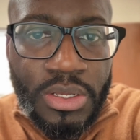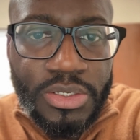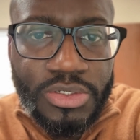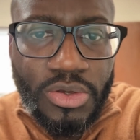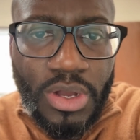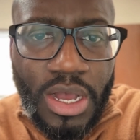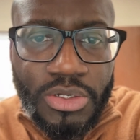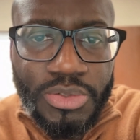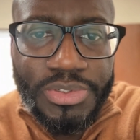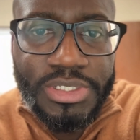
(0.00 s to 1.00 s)
So how
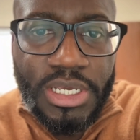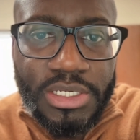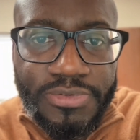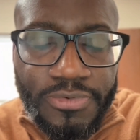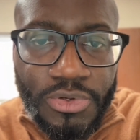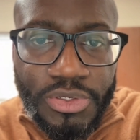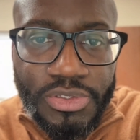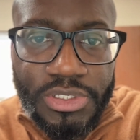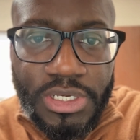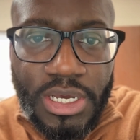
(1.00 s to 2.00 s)
do we test for a
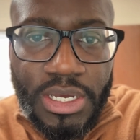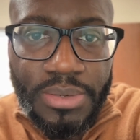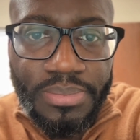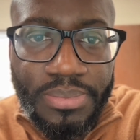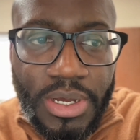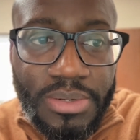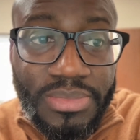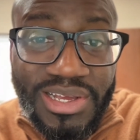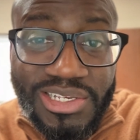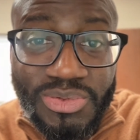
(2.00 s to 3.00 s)
UTI? Bottom
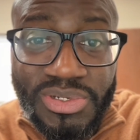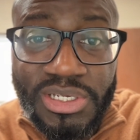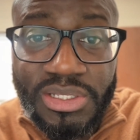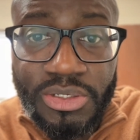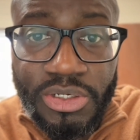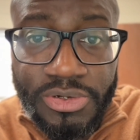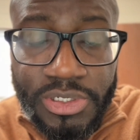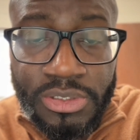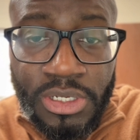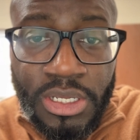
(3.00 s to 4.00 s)
line is we need the
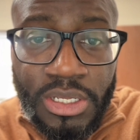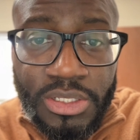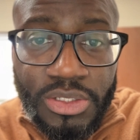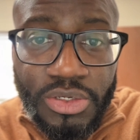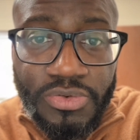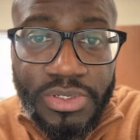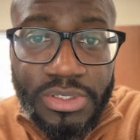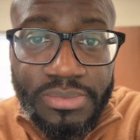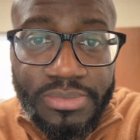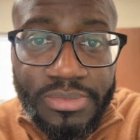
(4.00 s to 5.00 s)
urine. The
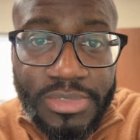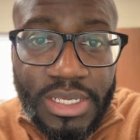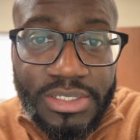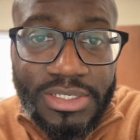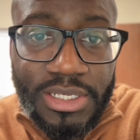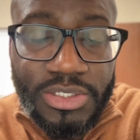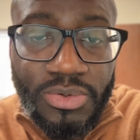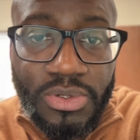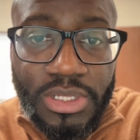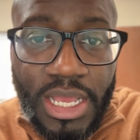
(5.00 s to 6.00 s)
urine gets sent
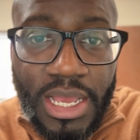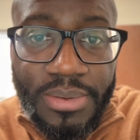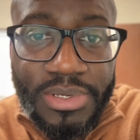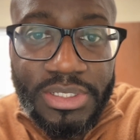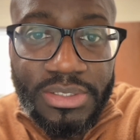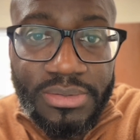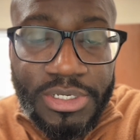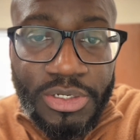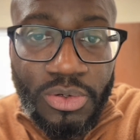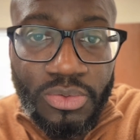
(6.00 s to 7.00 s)
to a lab and,
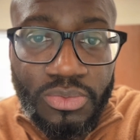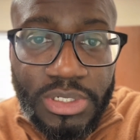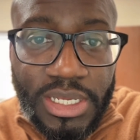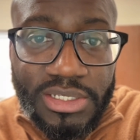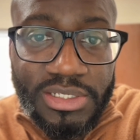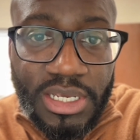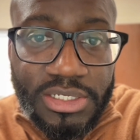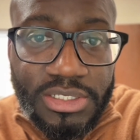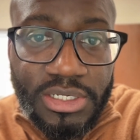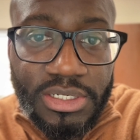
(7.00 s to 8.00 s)
it gets
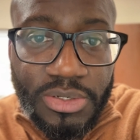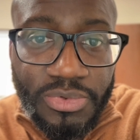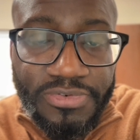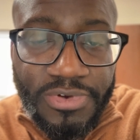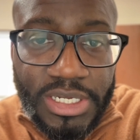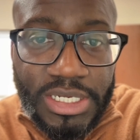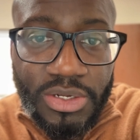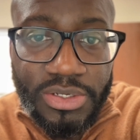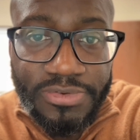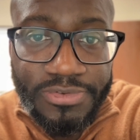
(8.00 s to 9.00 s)
tested and we find
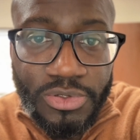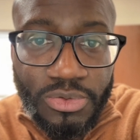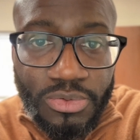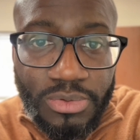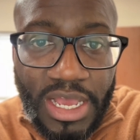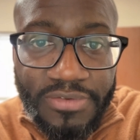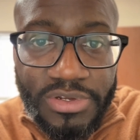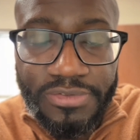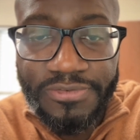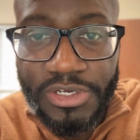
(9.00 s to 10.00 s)
out if you have an
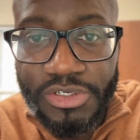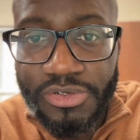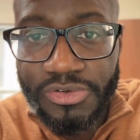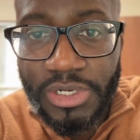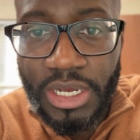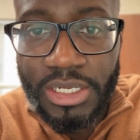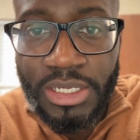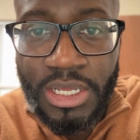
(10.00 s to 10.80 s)
infection or not.